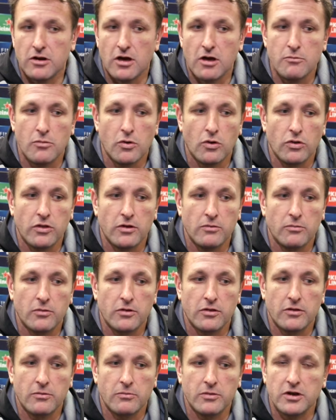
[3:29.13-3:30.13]
no more
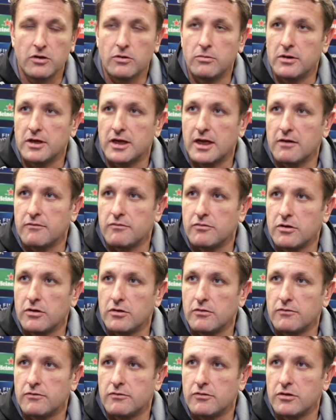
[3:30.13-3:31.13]
than we normally get
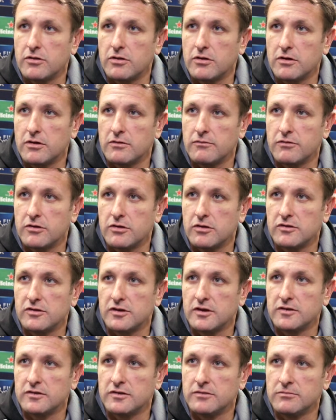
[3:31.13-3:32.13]
through the
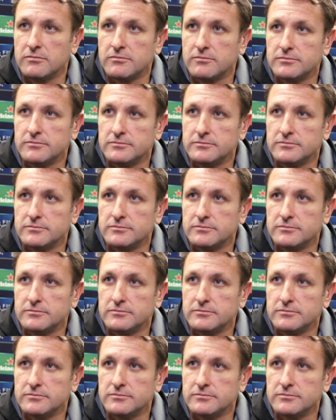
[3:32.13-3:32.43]
season.